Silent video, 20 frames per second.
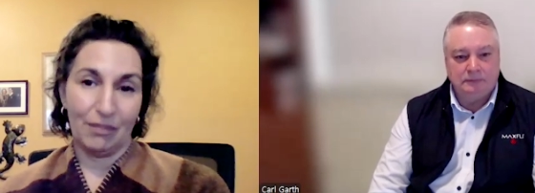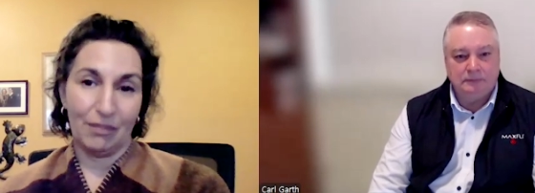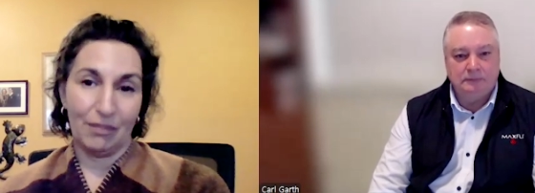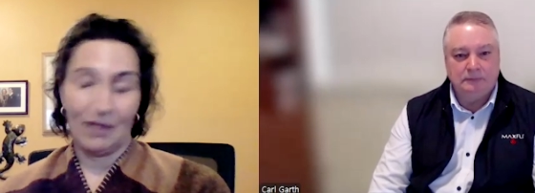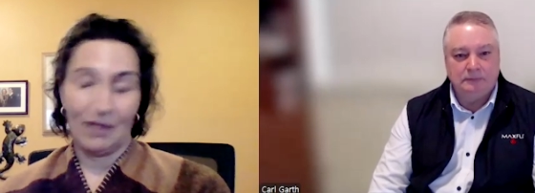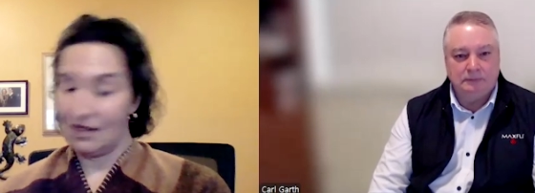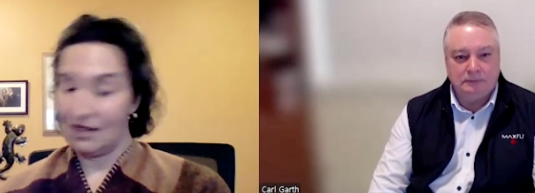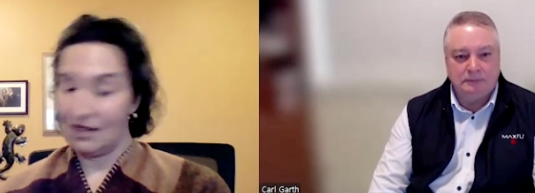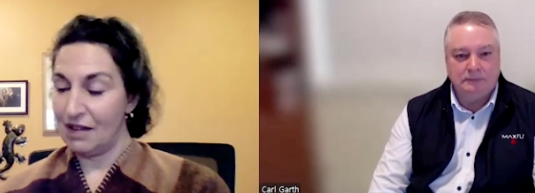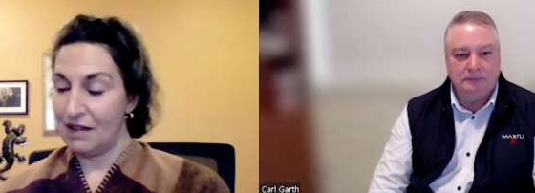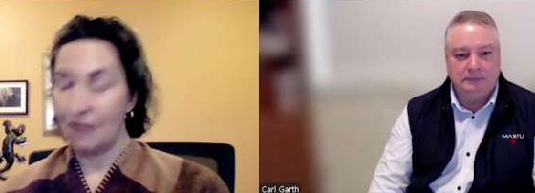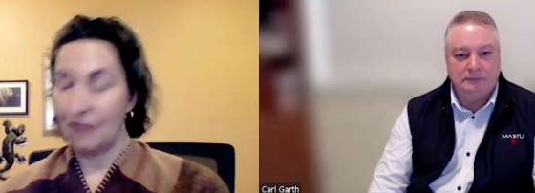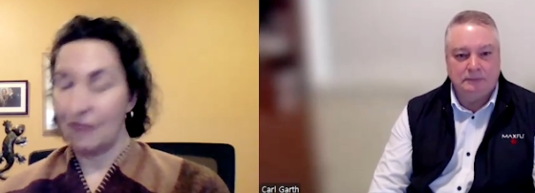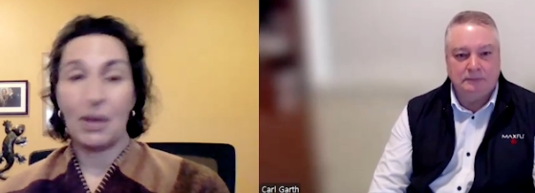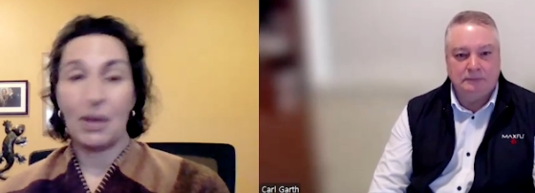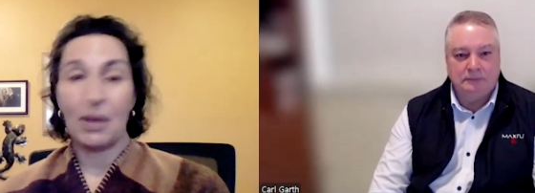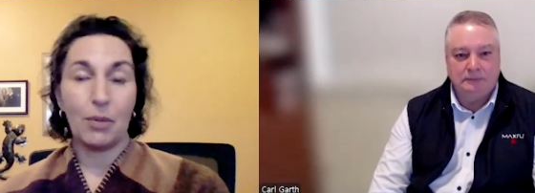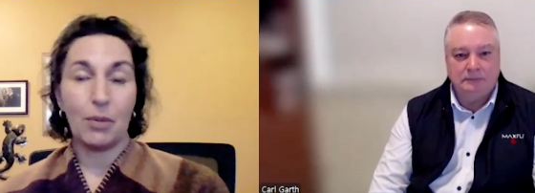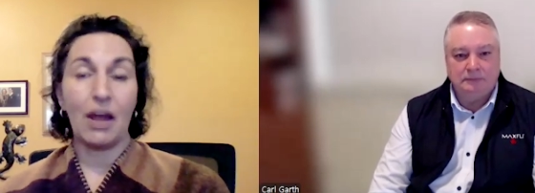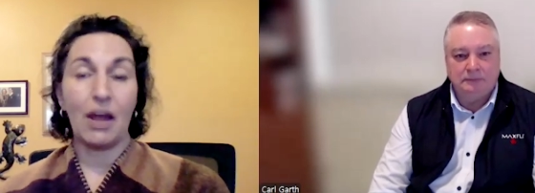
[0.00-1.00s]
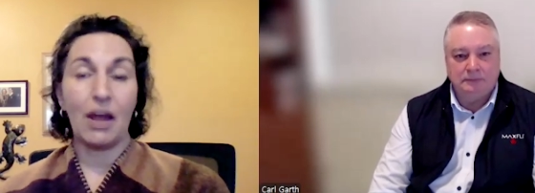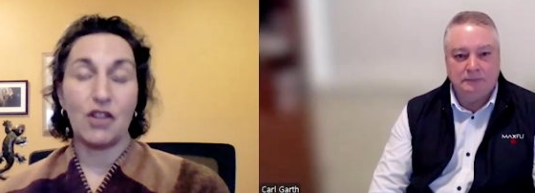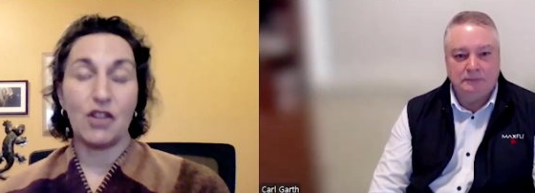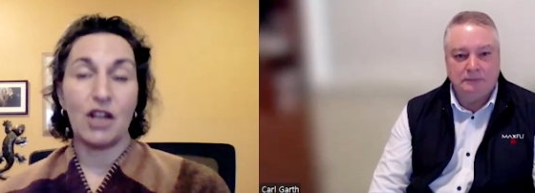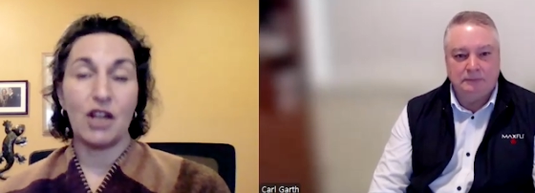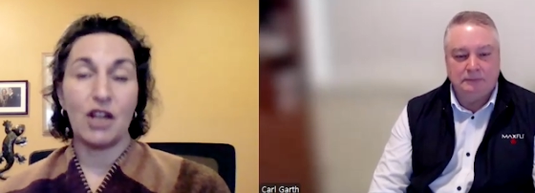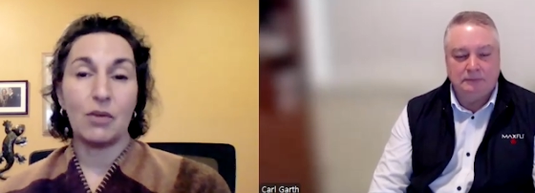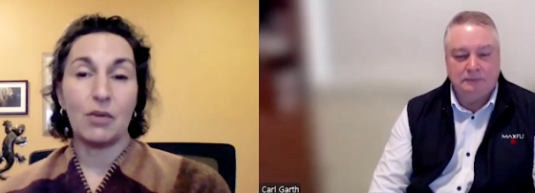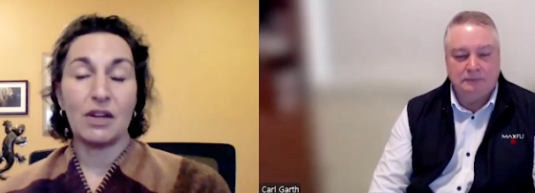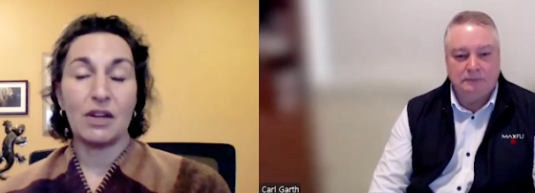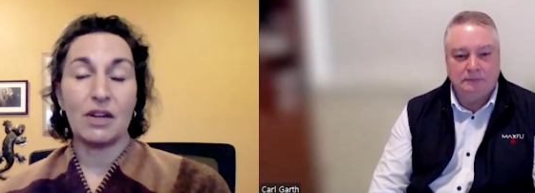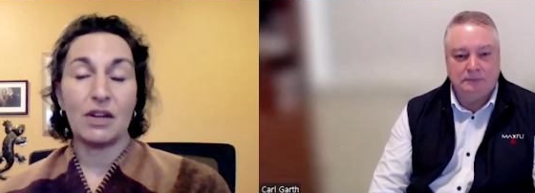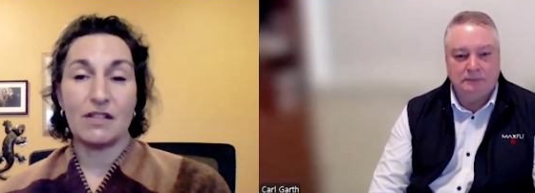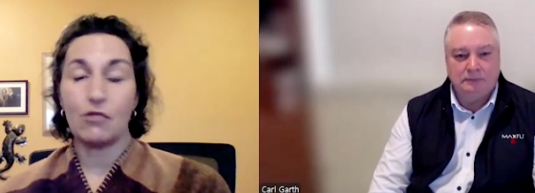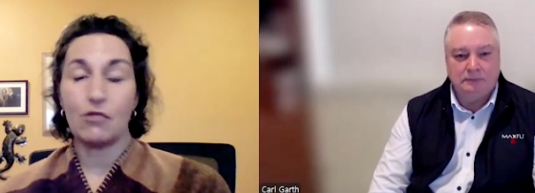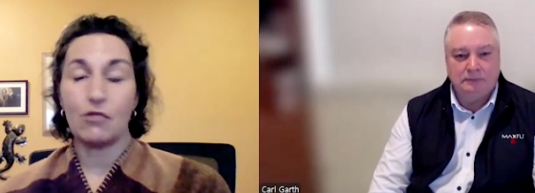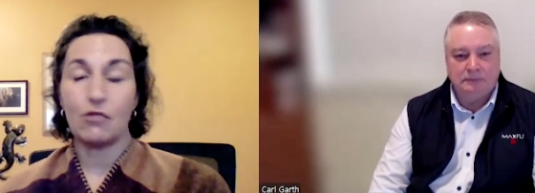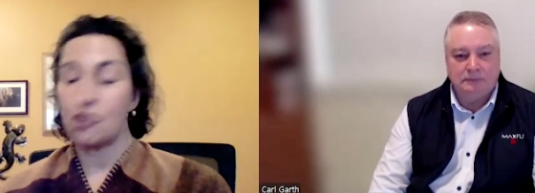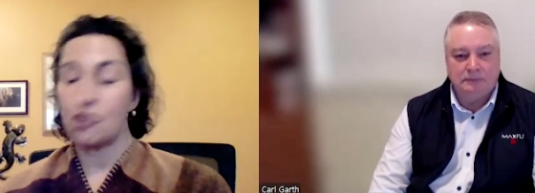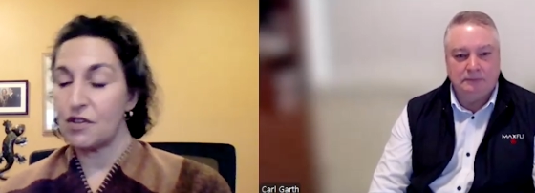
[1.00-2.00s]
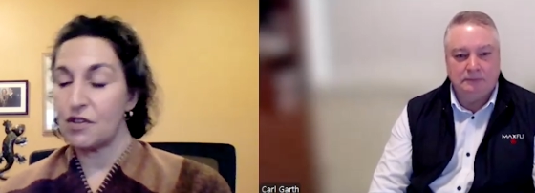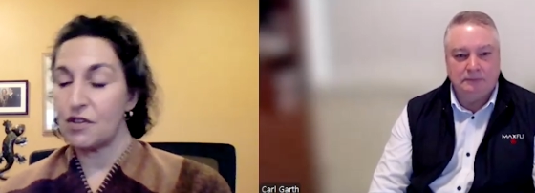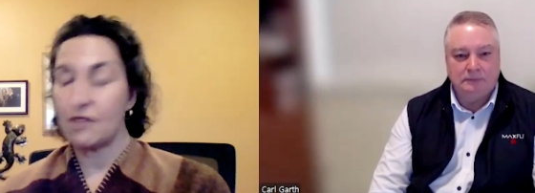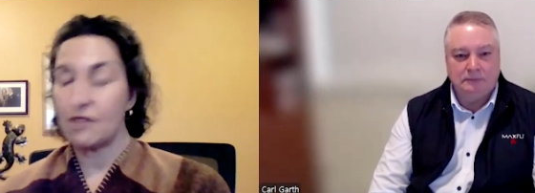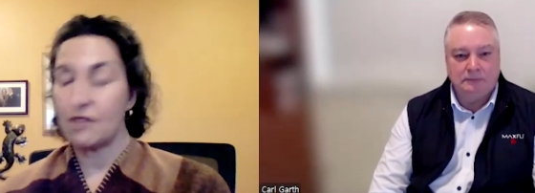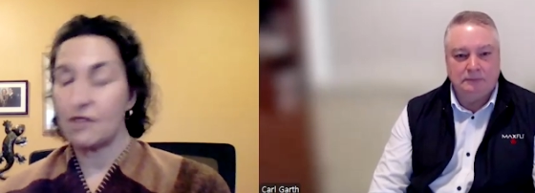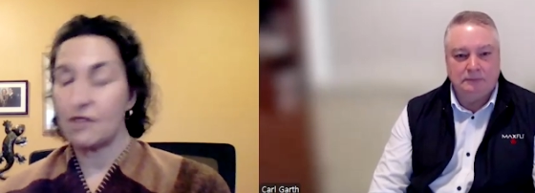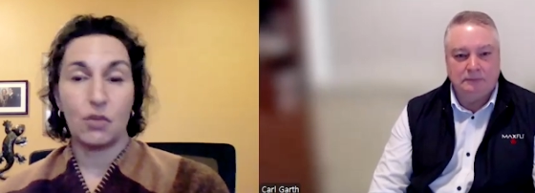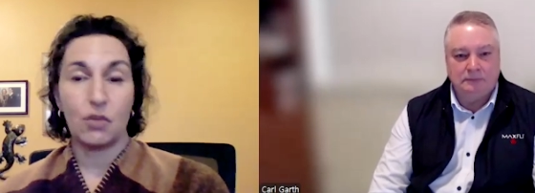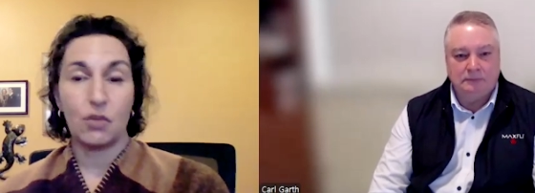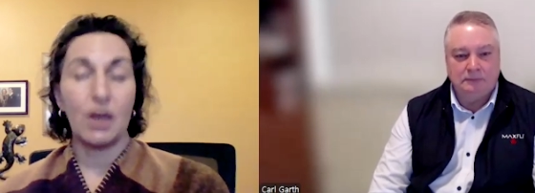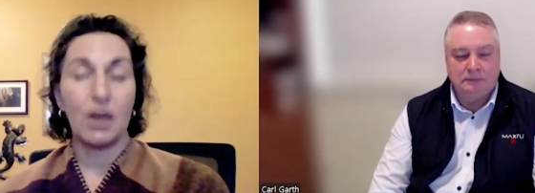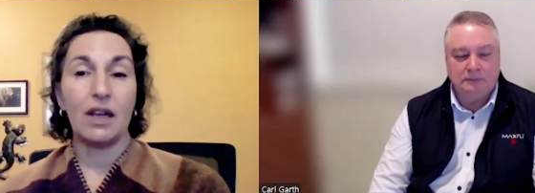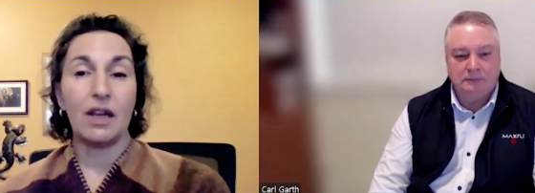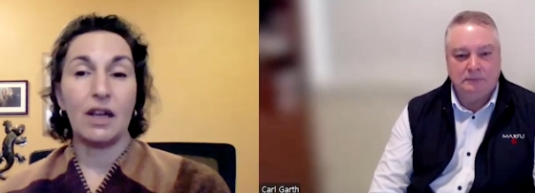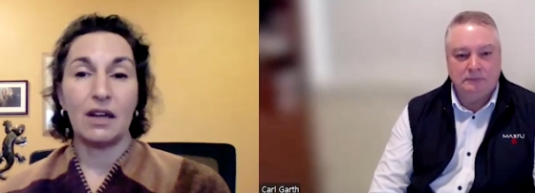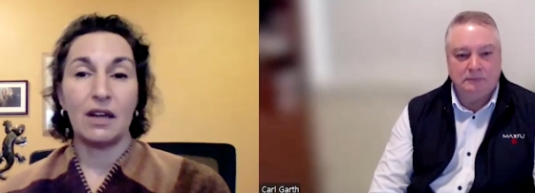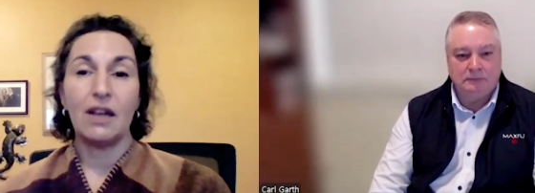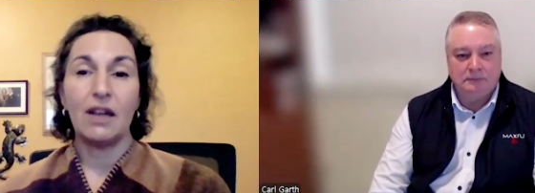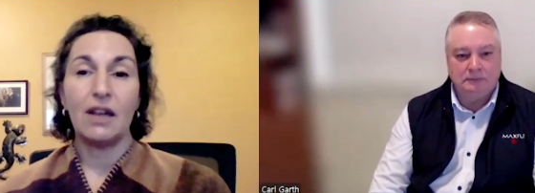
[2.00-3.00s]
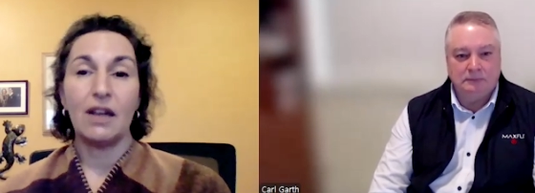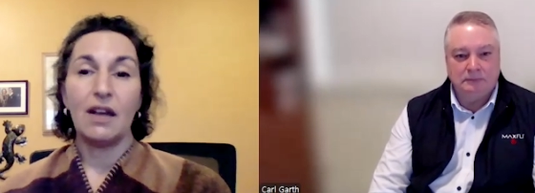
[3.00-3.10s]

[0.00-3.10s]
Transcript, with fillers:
Speaker 1: It's and people are genuinely still choosing between